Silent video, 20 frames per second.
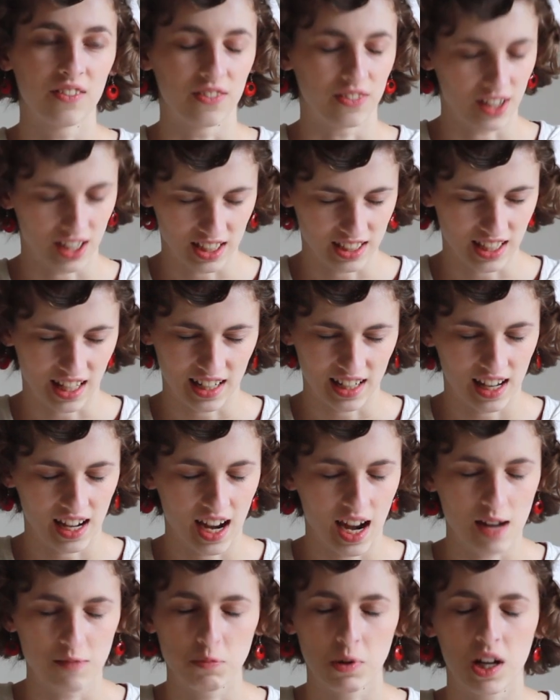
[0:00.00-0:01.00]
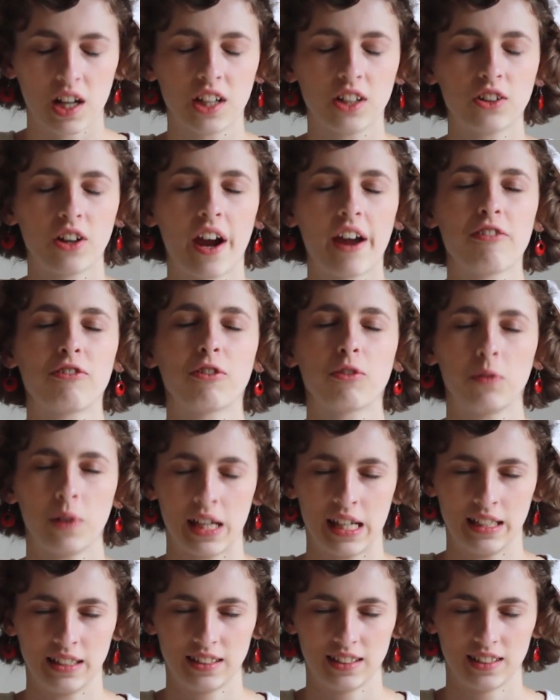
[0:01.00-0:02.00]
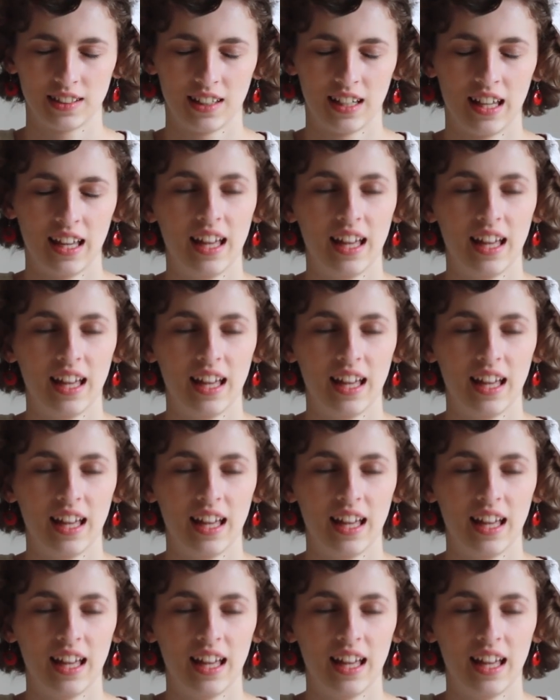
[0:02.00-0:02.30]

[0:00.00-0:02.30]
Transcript: Very sad day. I'd probably cry for weeks.